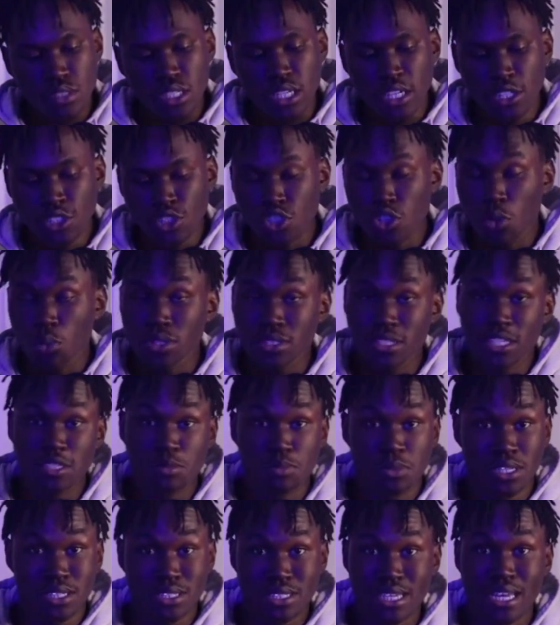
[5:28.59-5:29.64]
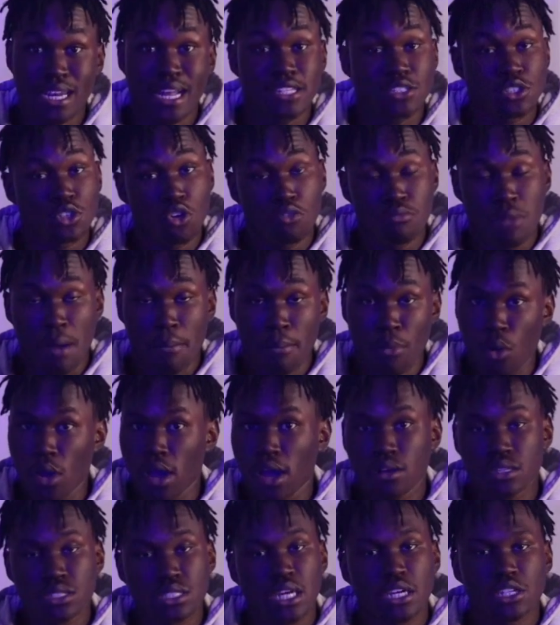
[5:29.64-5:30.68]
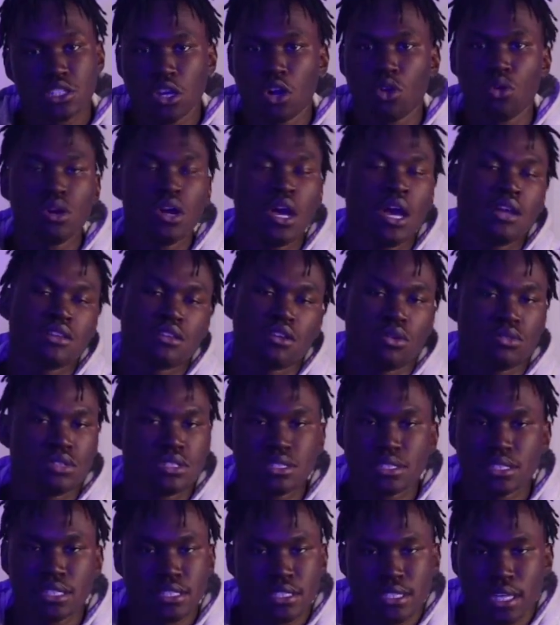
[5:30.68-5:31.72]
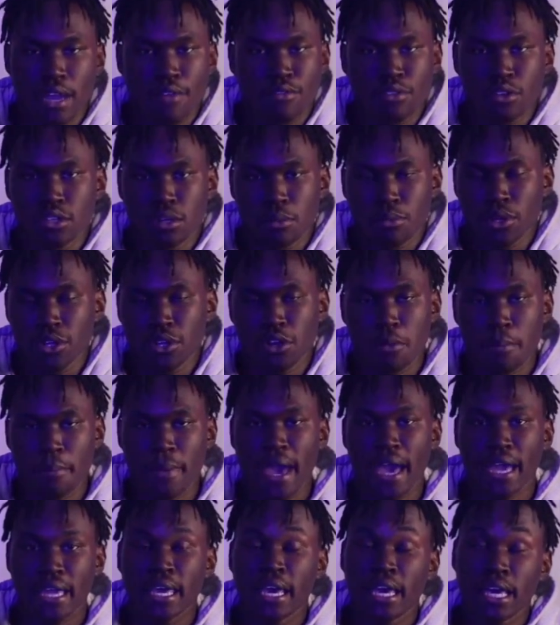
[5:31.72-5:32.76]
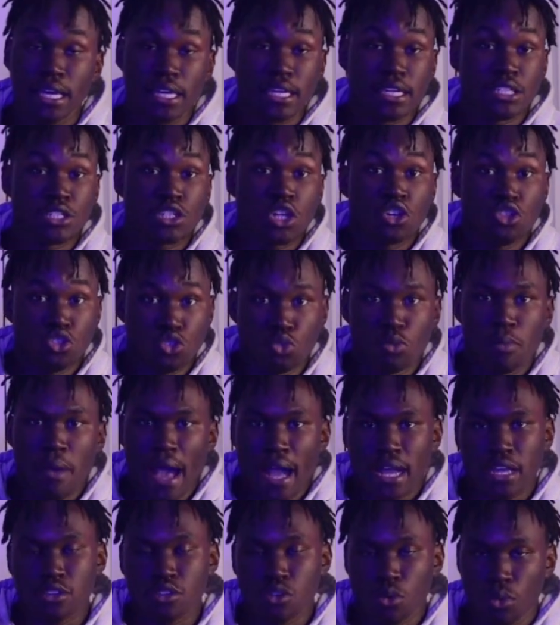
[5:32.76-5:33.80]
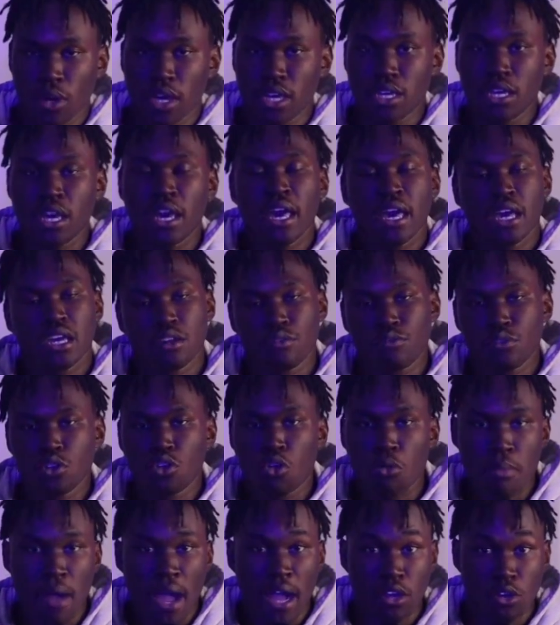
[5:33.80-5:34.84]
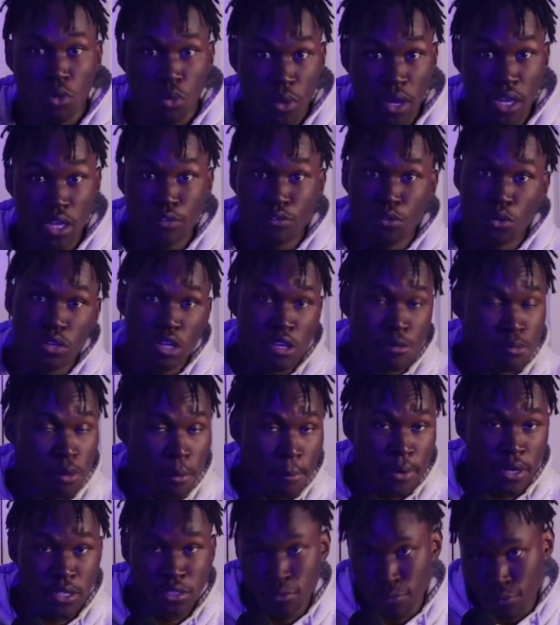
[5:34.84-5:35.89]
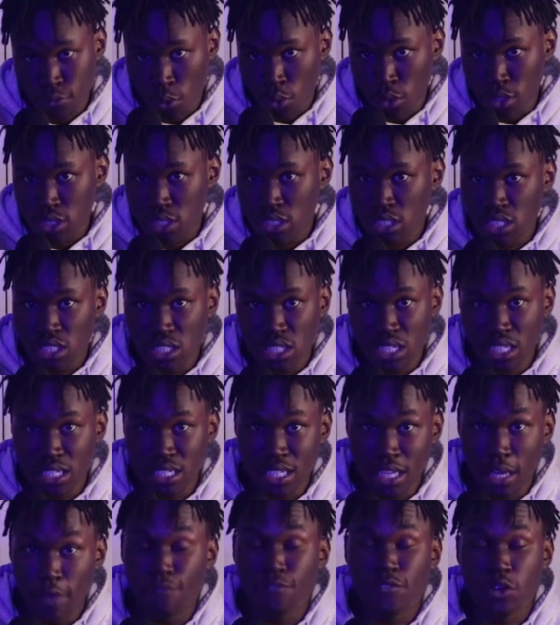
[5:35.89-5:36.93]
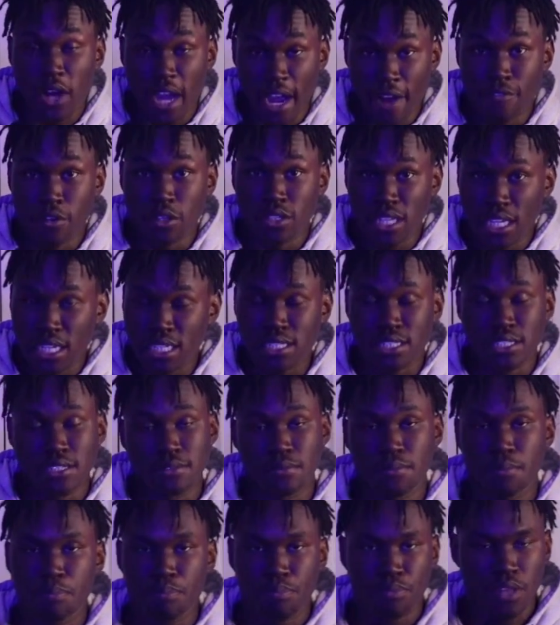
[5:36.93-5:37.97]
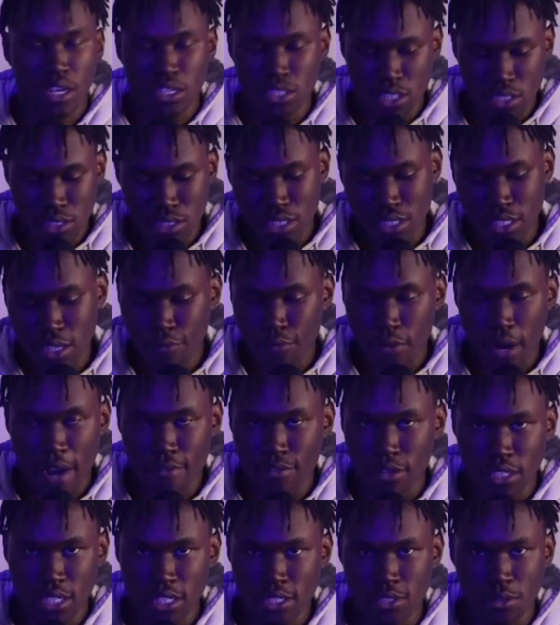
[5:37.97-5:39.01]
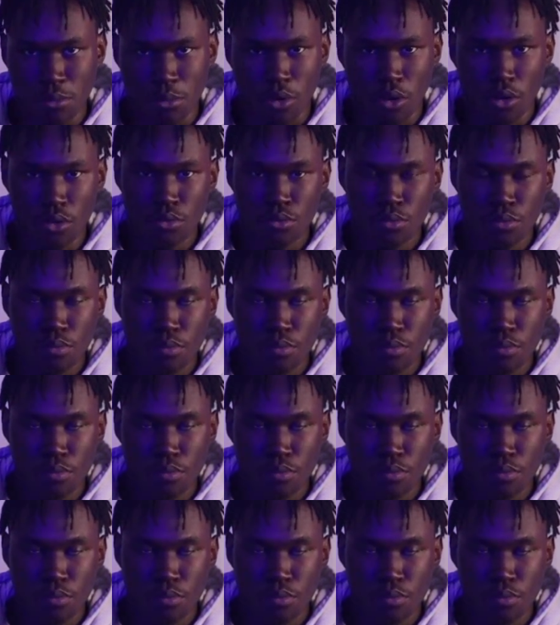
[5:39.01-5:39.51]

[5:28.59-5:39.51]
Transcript: And so, with this being said, I told my boy, I was like, yo, the only thing that's ever going to bring her back is you backing away. And if you don't back away, if you keep on pressing forward, she's going to get forever distant. She's going to get forever distant, bro.